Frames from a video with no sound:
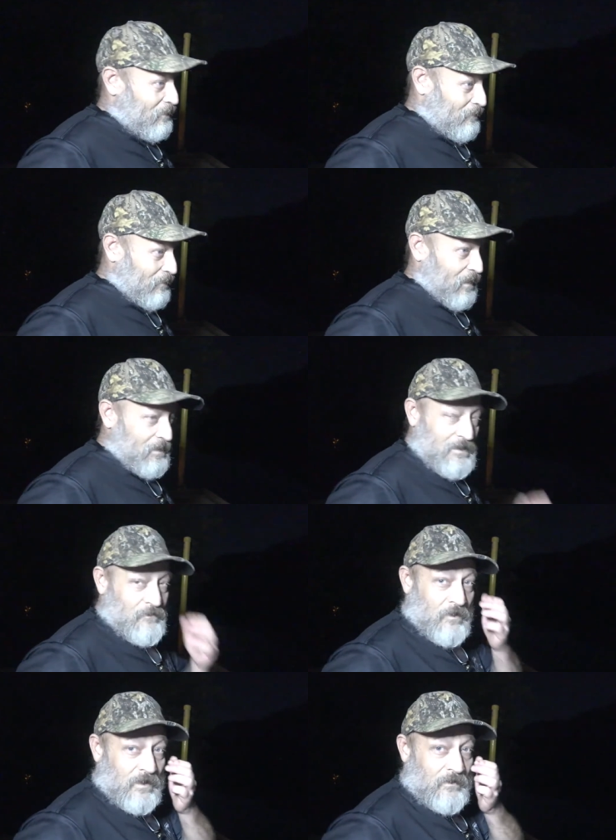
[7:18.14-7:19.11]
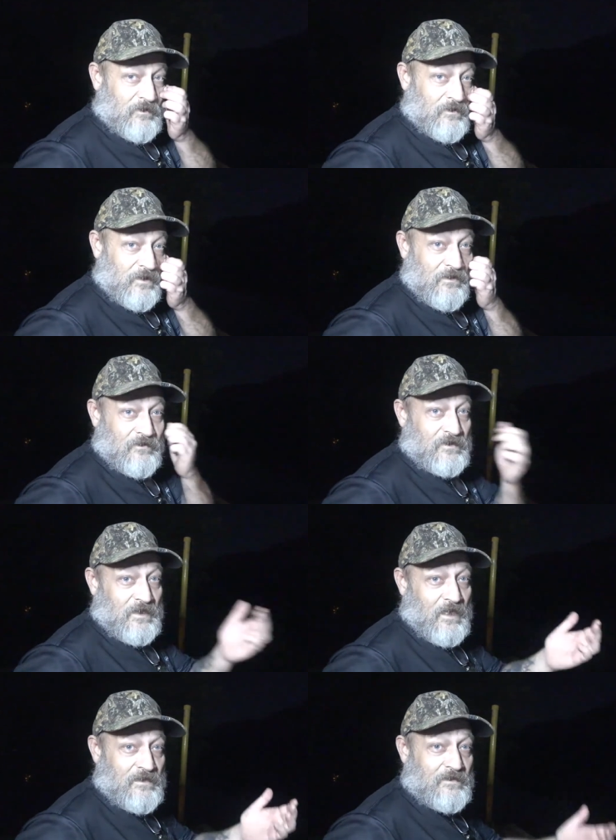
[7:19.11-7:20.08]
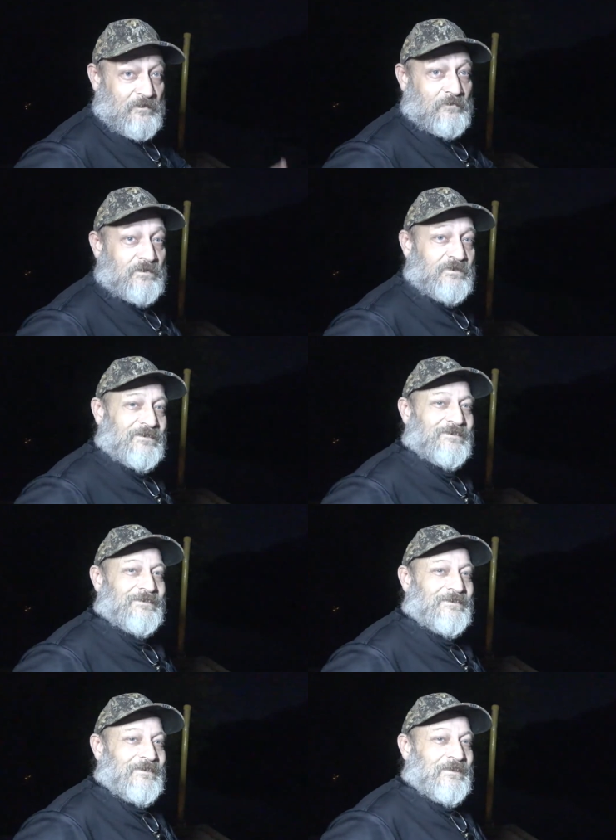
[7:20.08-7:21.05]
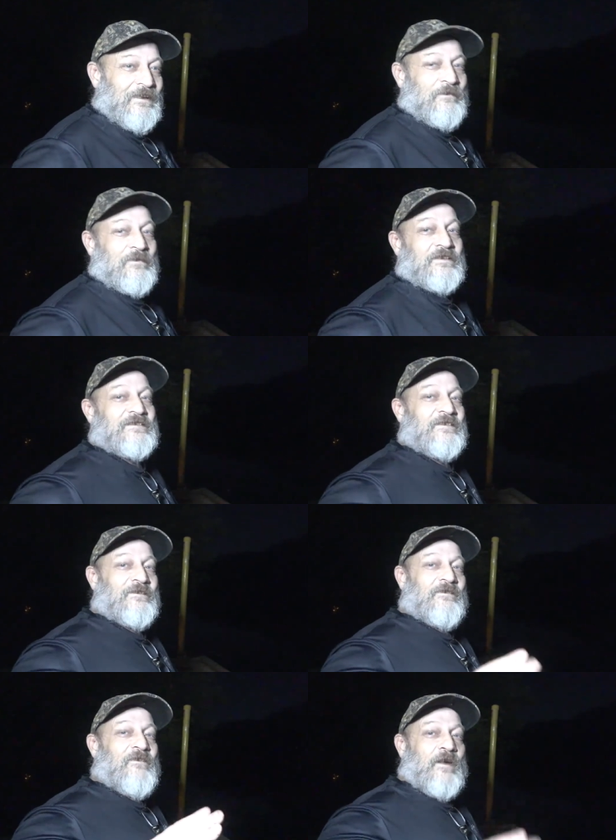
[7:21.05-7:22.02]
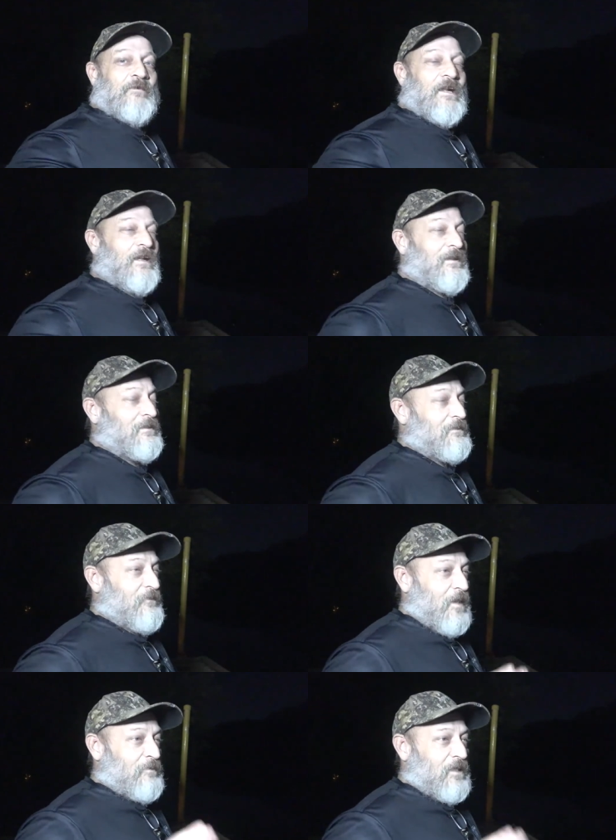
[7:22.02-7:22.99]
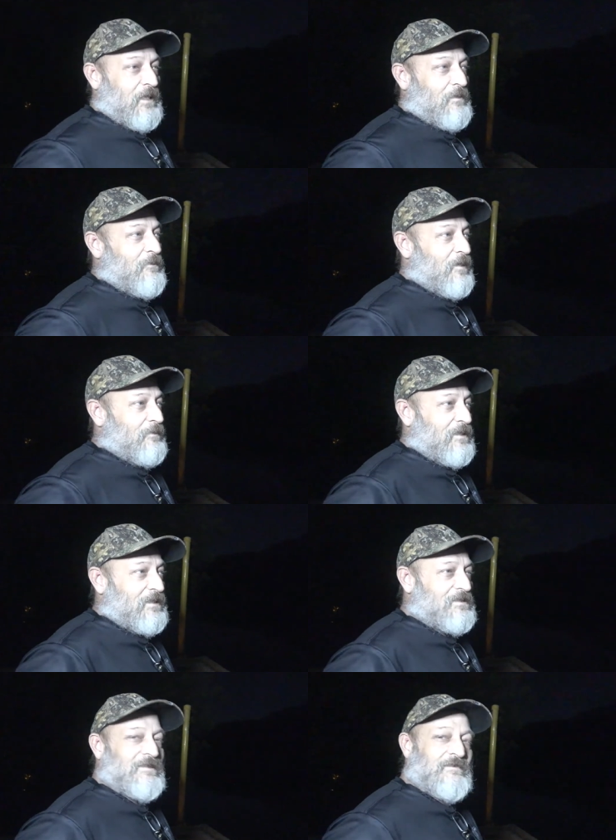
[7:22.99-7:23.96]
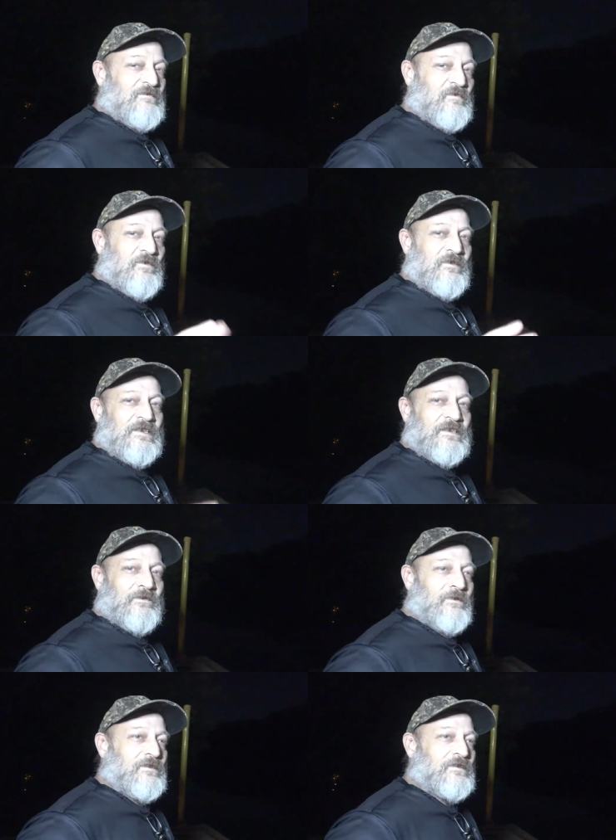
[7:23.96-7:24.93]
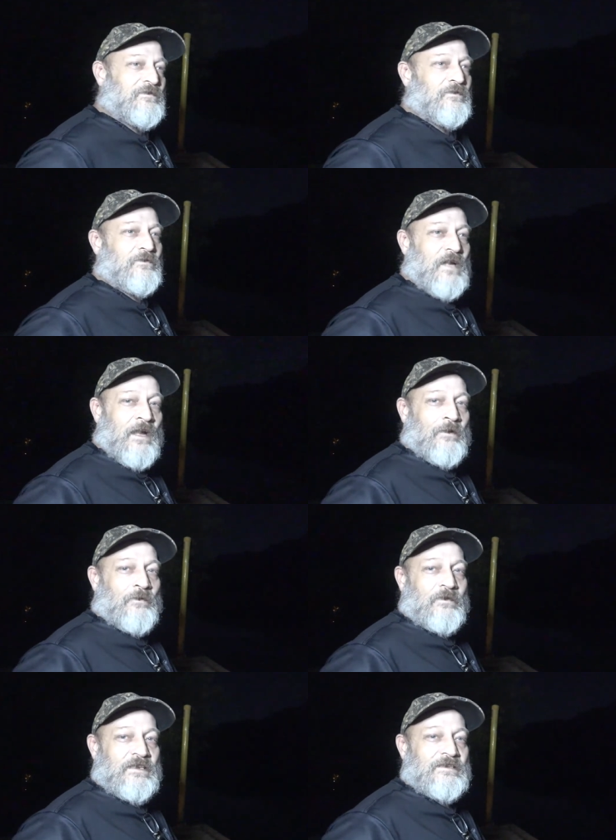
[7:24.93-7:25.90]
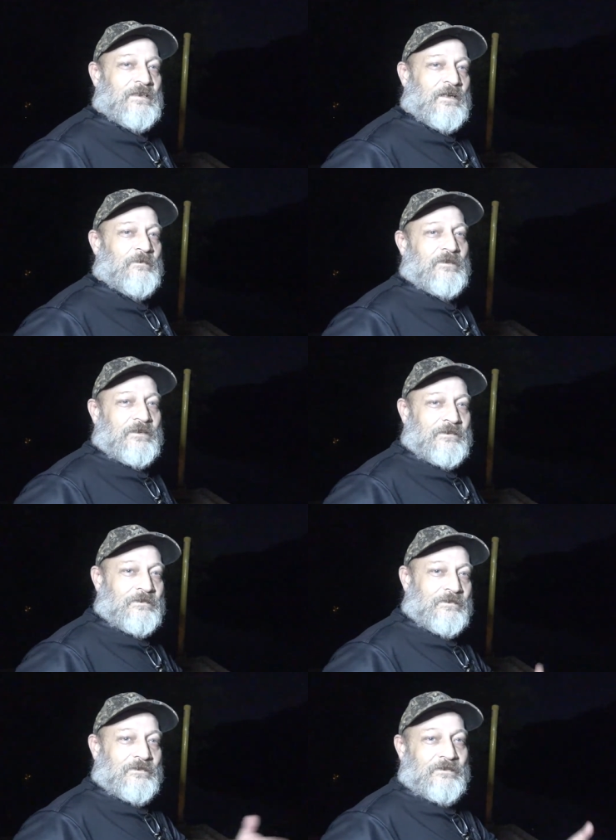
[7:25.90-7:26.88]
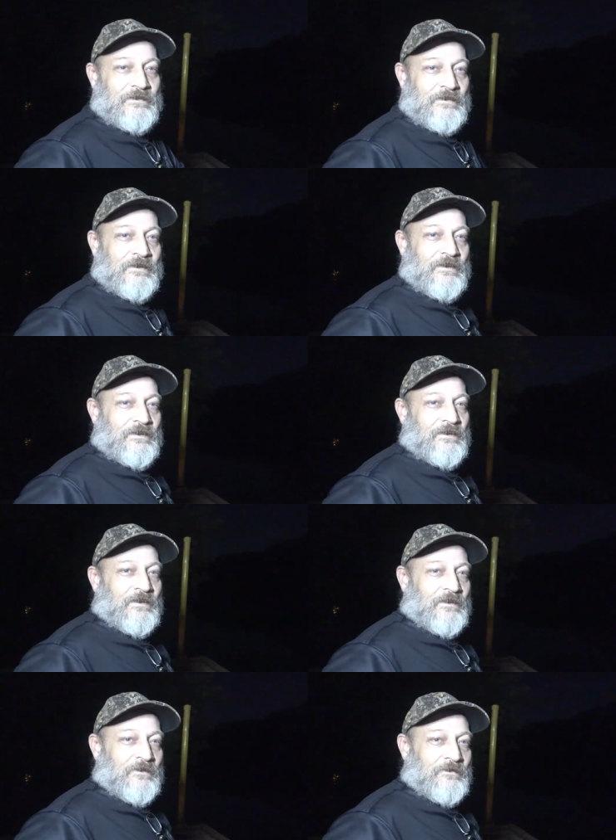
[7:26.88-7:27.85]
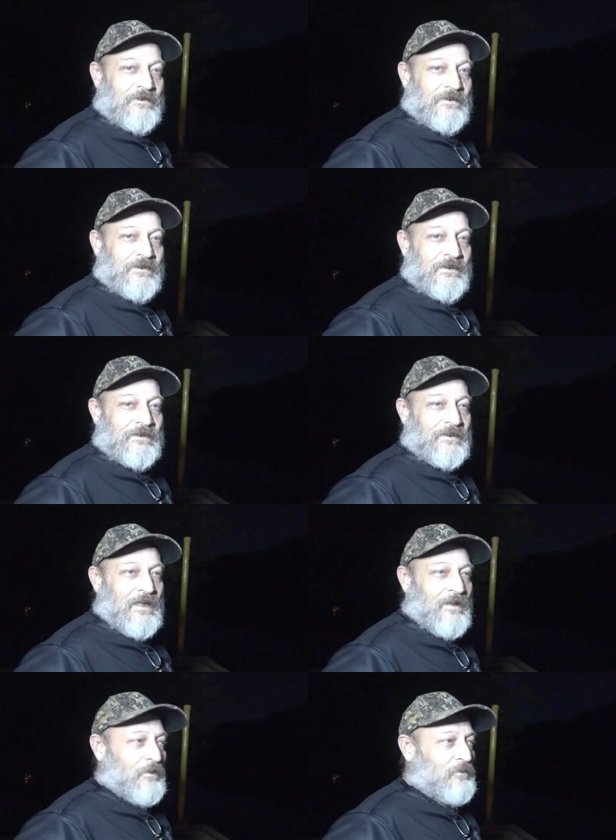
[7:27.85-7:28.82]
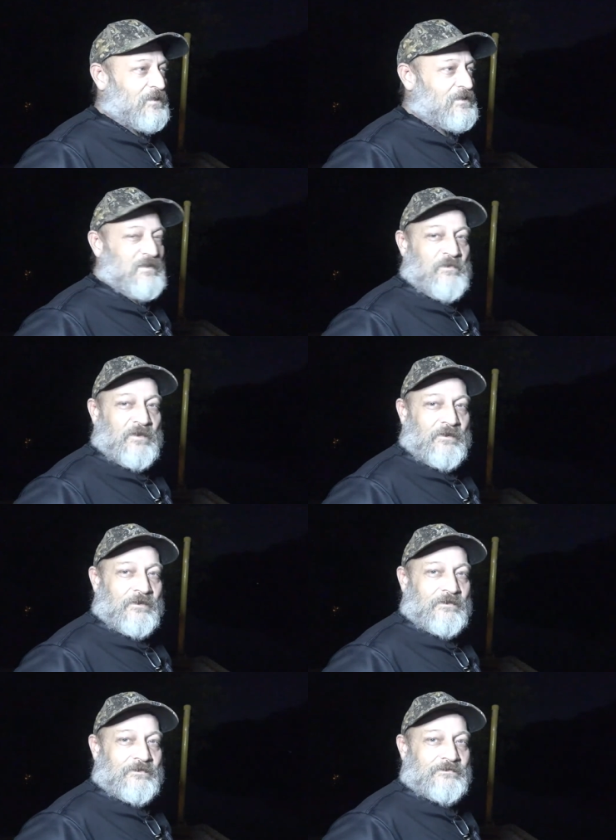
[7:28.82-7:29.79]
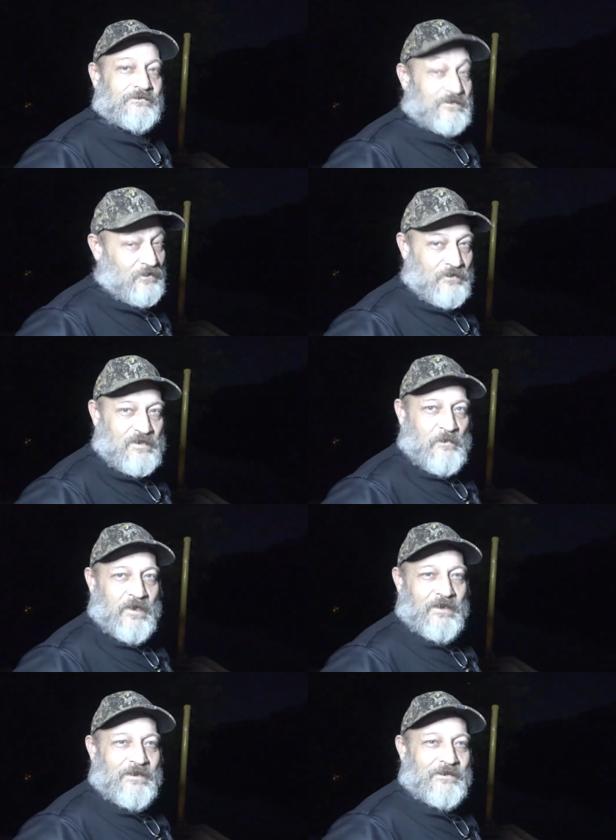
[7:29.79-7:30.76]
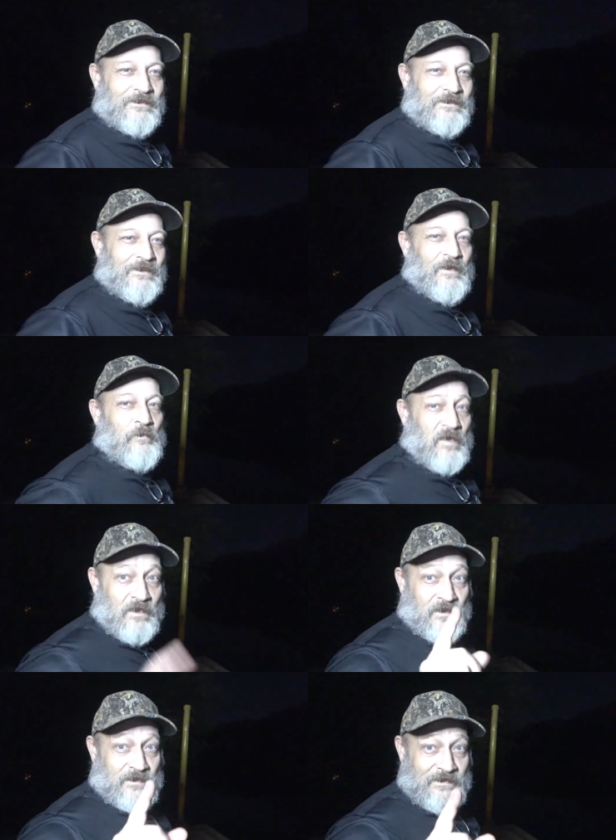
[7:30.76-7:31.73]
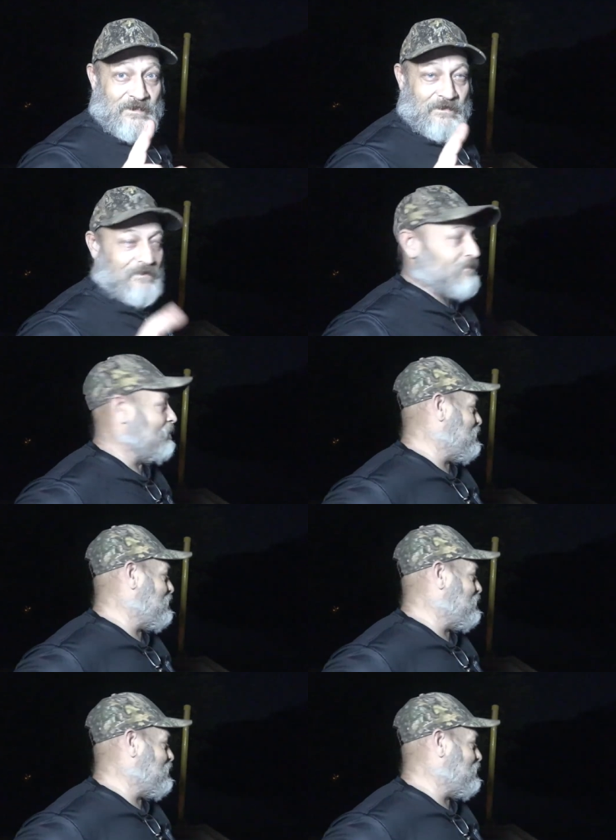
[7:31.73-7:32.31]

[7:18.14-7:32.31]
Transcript: we can't just walk up to a ghost and ask them. But it's totally fabricate, fabricated by me. Just some spooky stories for Halloween time, getting, you know, getting the Halloween spirit, so to speak. Pun intended.